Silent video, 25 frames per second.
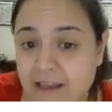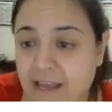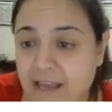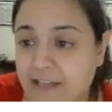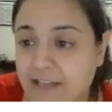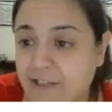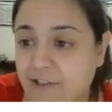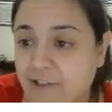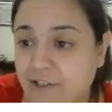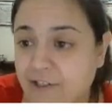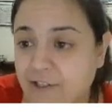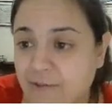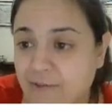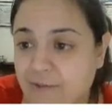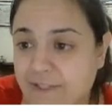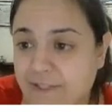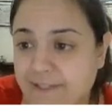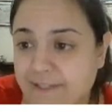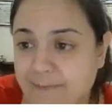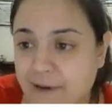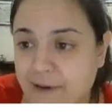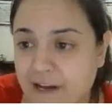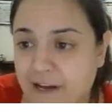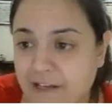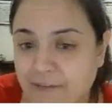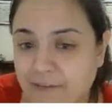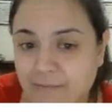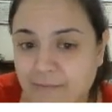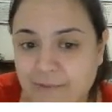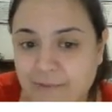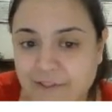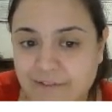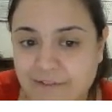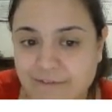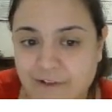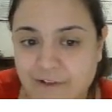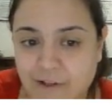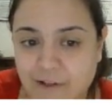And you're going to respond
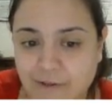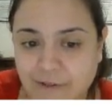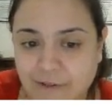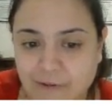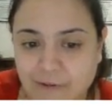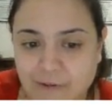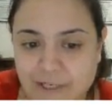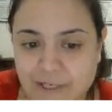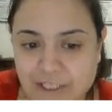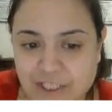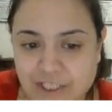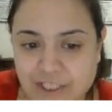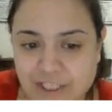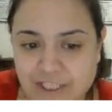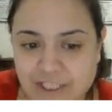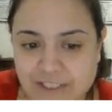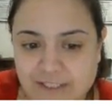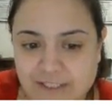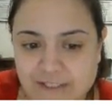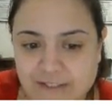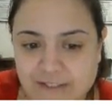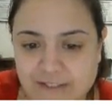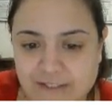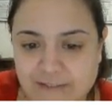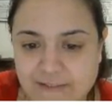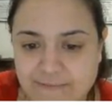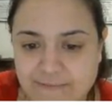with the following questions.